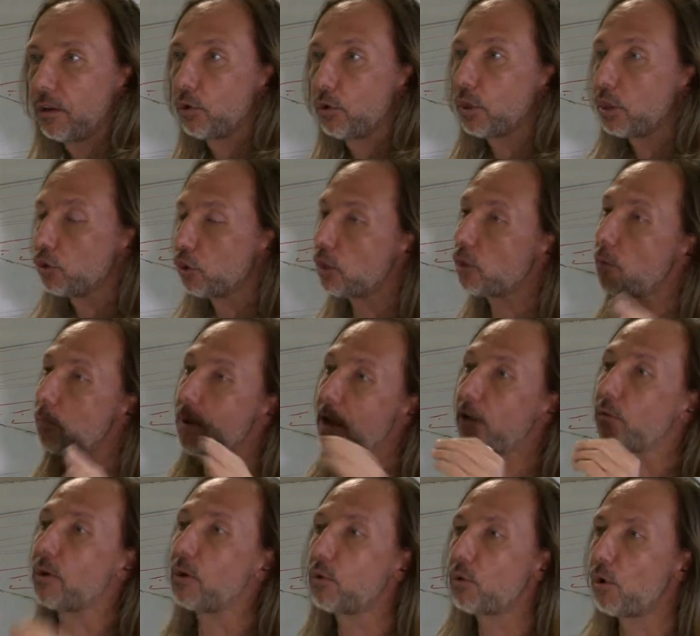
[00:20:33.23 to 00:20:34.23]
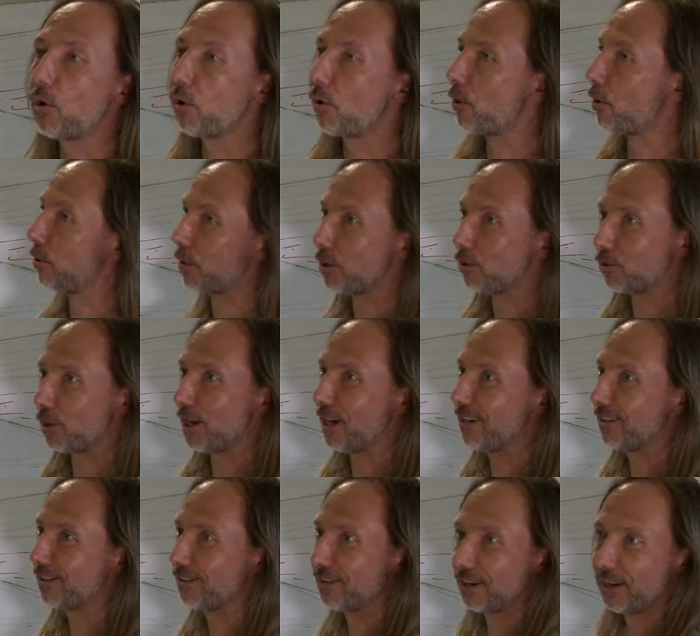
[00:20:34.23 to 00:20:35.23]
you can change a background color, you can
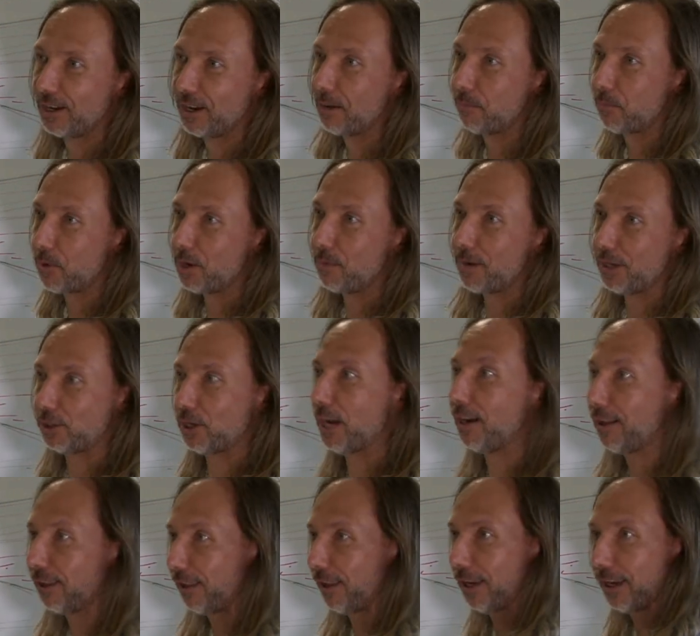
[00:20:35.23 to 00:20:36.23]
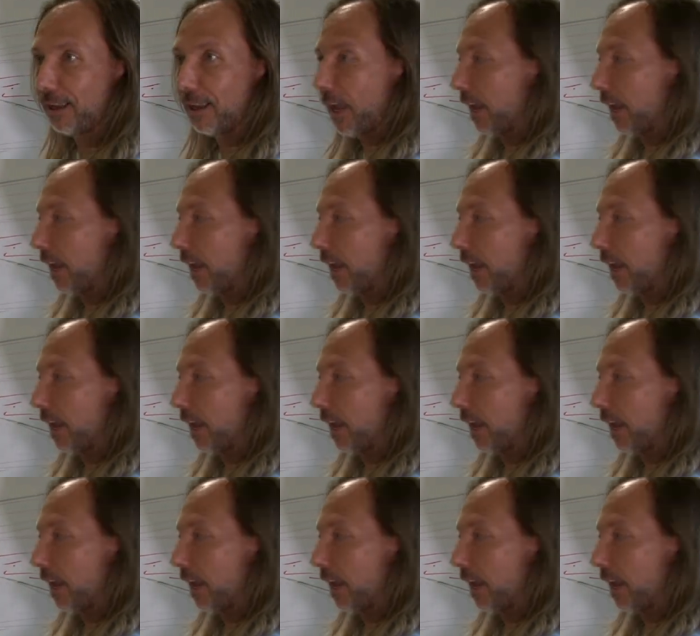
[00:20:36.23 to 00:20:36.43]
change uh, pretty much anything